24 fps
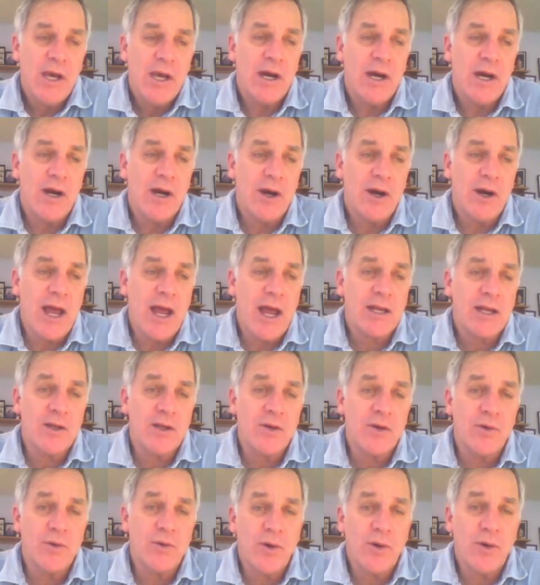
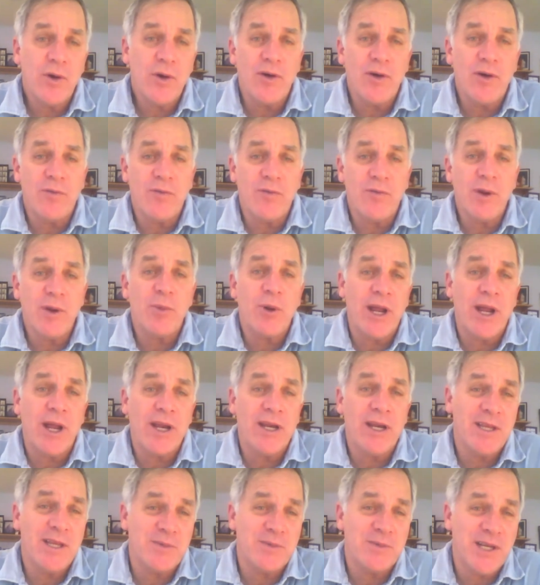have
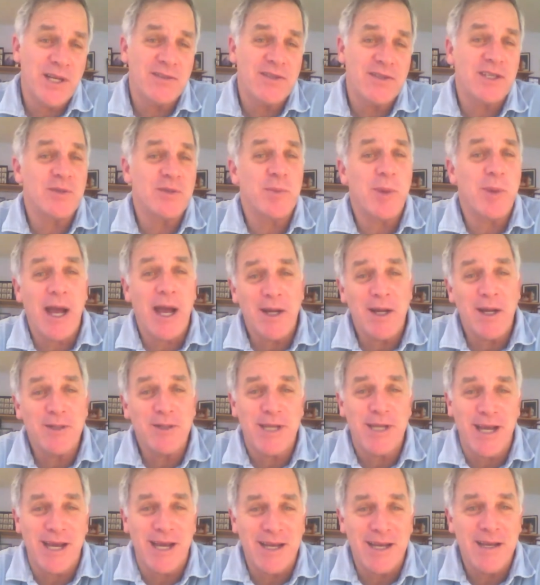rebranded themselves as
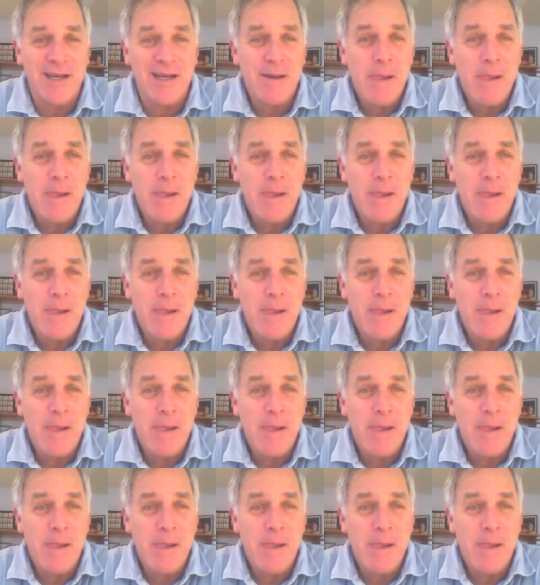biotech